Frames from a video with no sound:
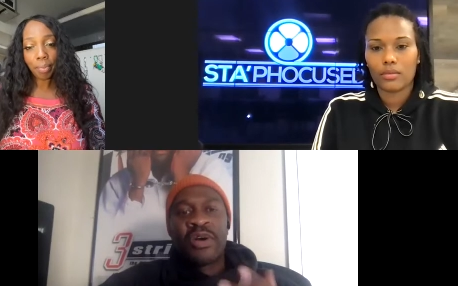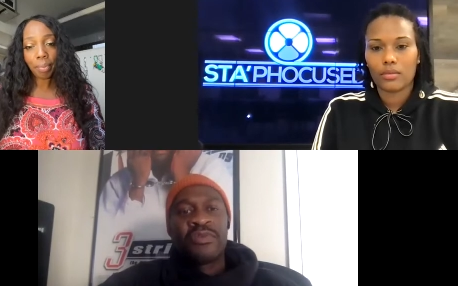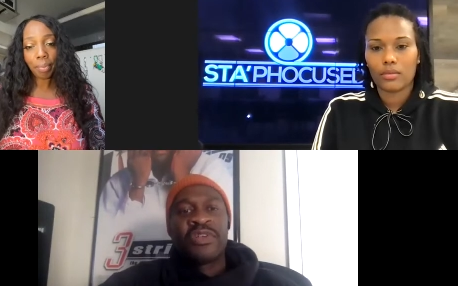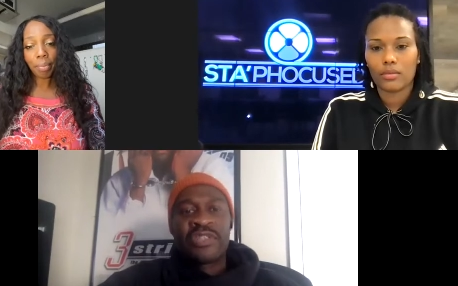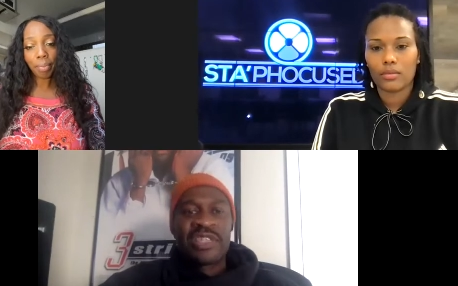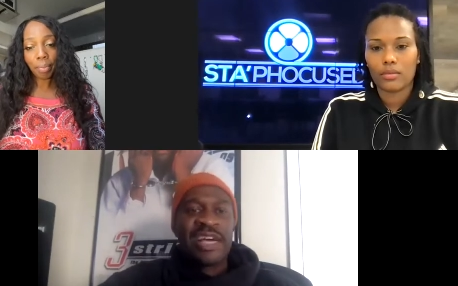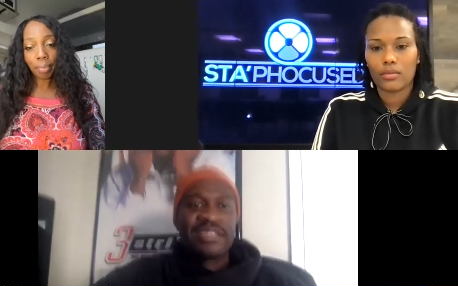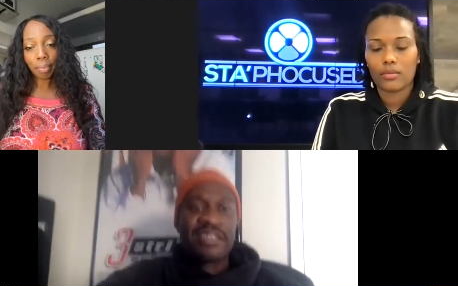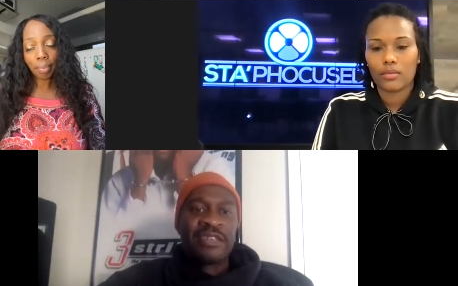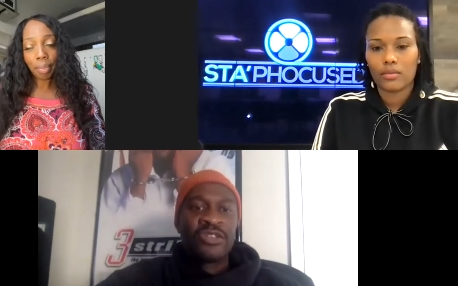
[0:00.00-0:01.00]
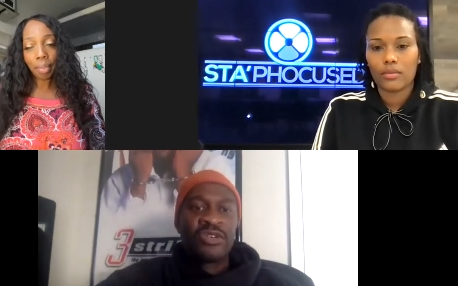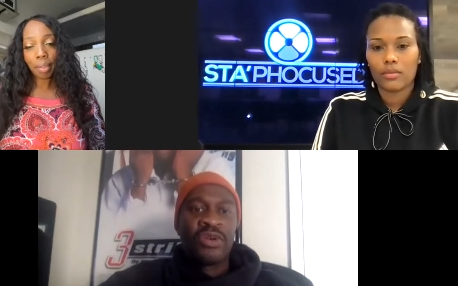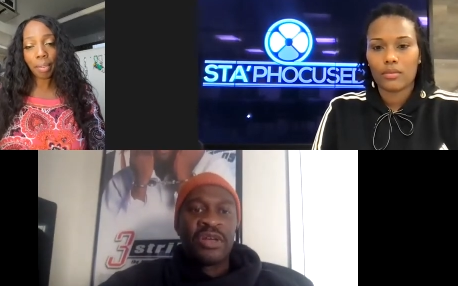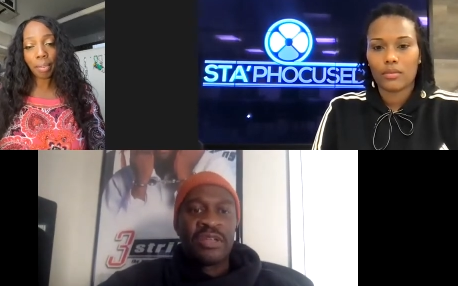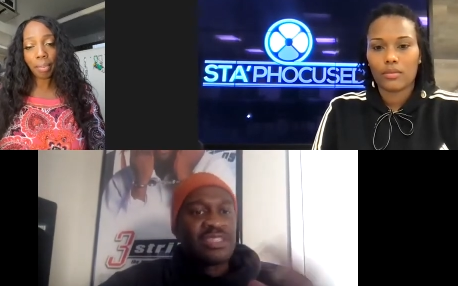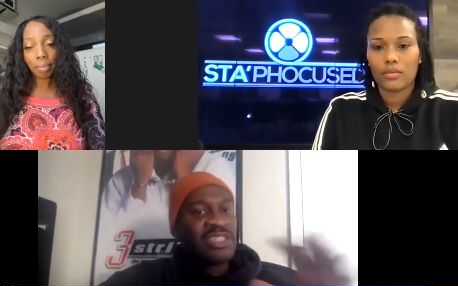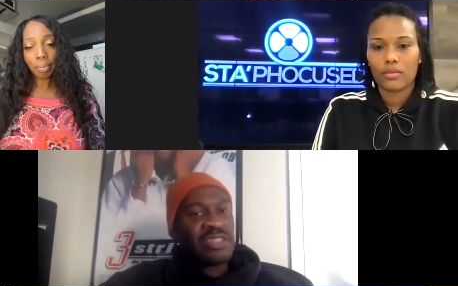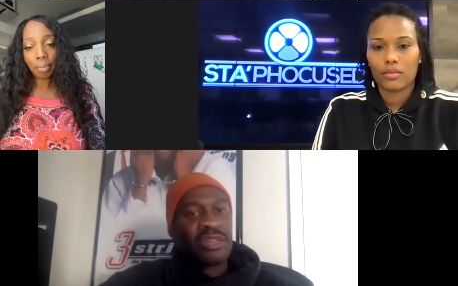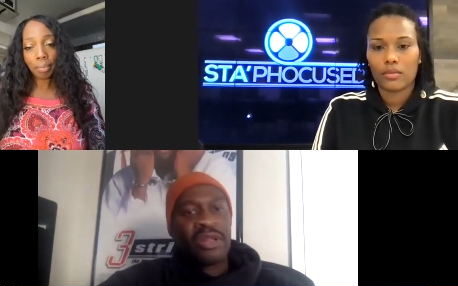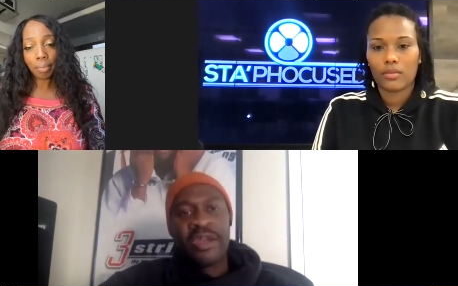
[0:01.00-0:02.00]
Speaker 1: when you slice into it, it's just
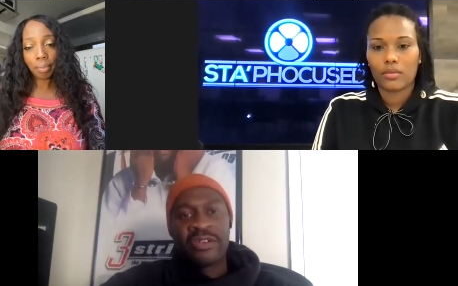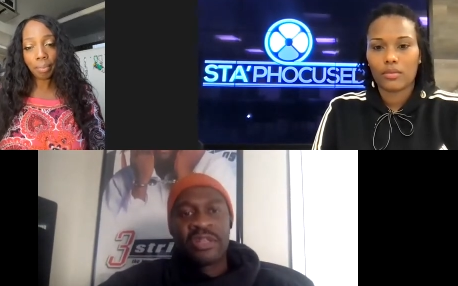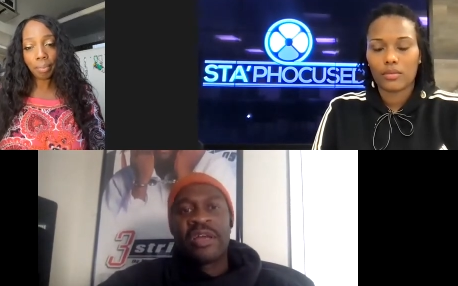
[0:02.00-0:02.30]
layers and